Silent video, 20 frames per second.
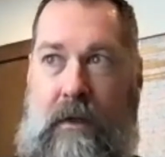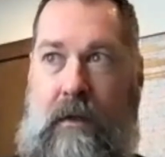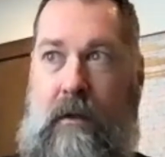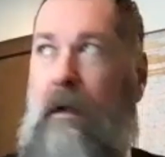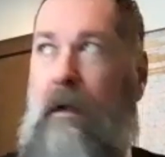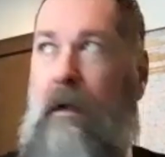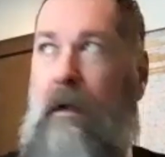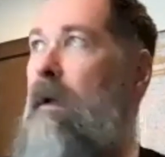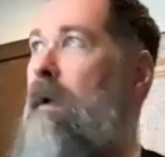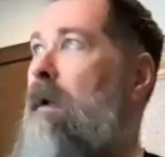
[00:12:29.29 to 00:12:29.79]
And
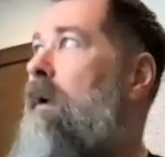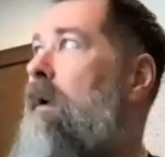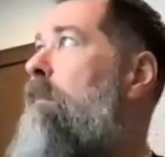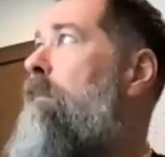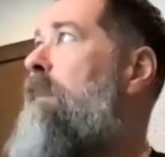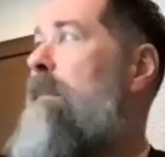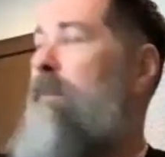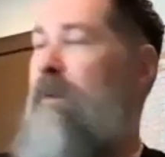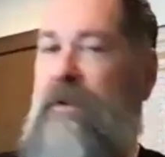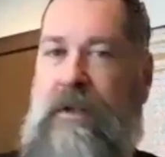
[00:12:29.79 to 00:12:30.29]

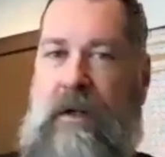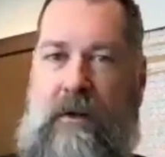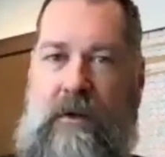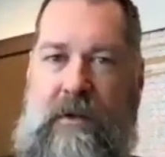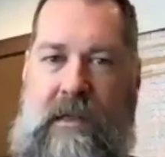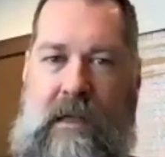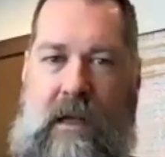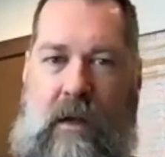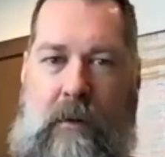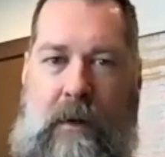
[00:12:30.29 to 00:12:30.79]
people started
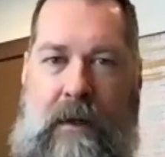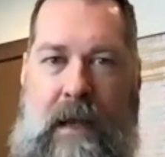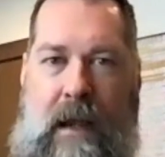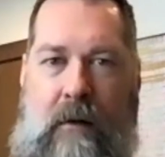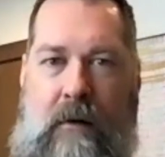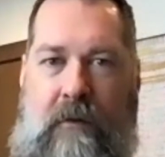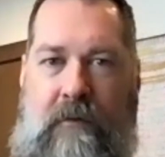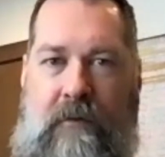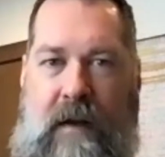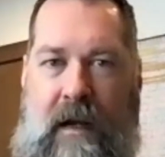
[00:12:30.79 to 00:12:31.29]
slowing
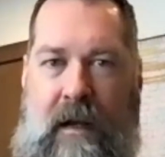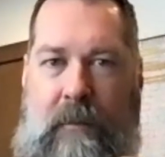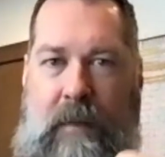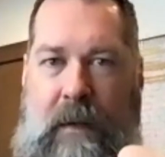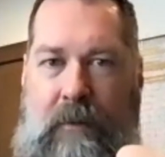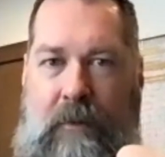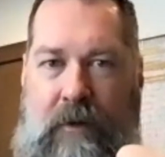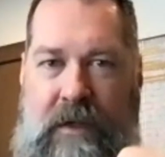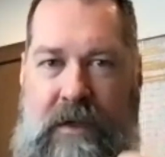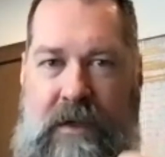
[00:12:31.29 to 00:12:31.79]
down, and finally
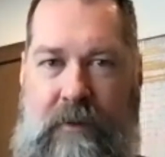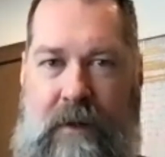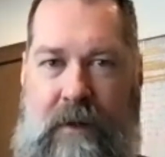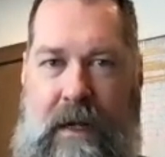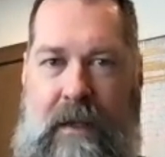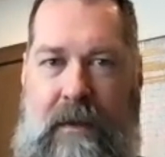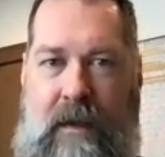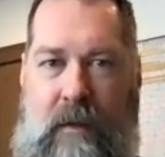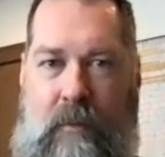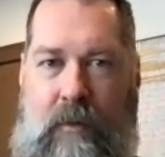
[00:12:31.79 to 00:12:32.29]
people just were
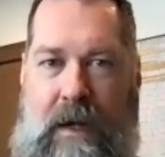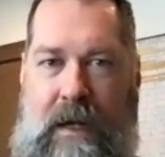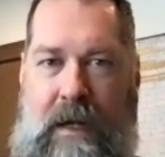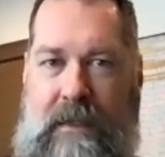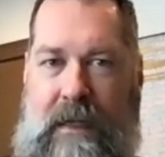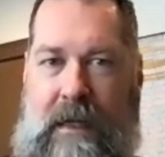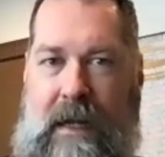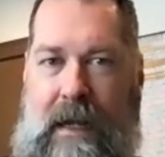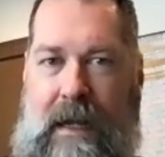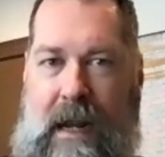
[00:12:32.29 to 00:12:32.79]
hitting their
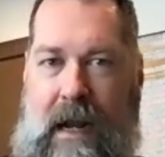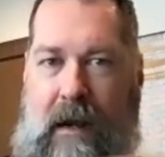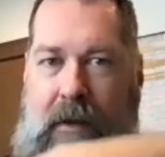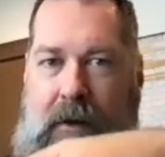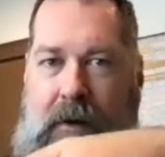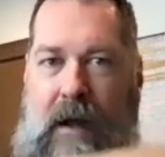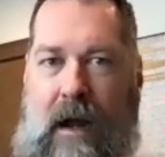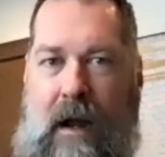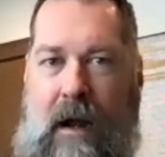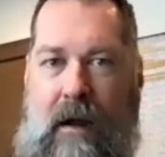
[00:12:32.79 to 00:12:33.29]
brakes and getting out of
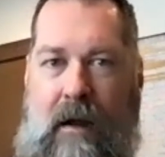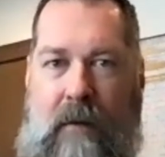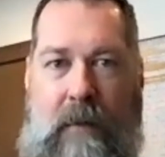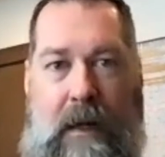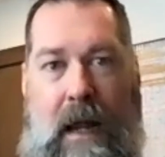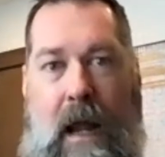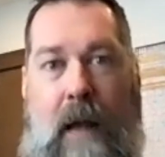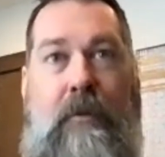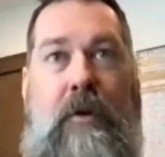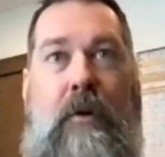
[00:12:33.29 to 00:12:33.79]
their car. I'm
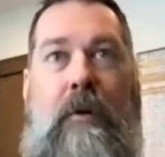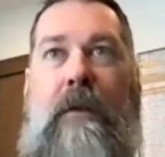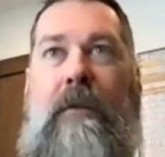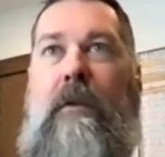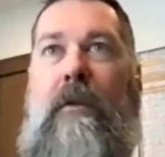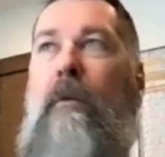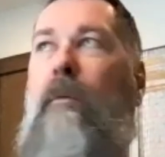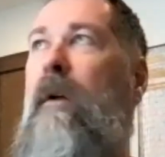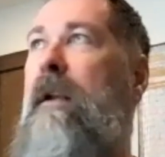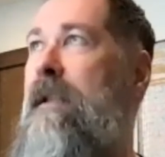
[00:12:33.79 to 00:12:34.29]
like, I'm doing it
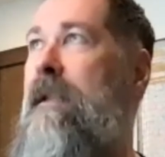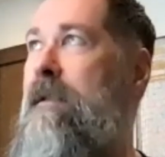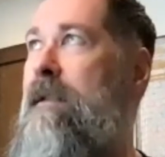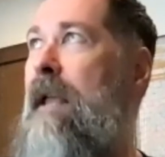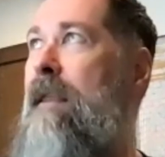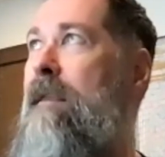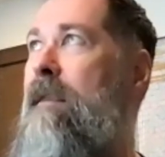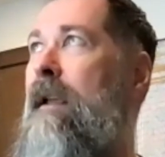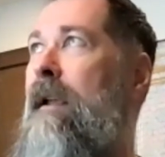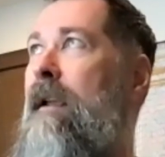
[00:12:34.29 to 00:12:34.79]
too. What is
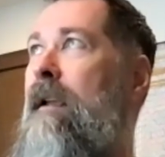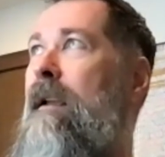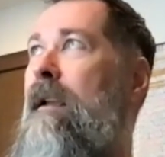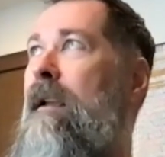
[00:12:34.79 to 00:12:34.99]
that thing?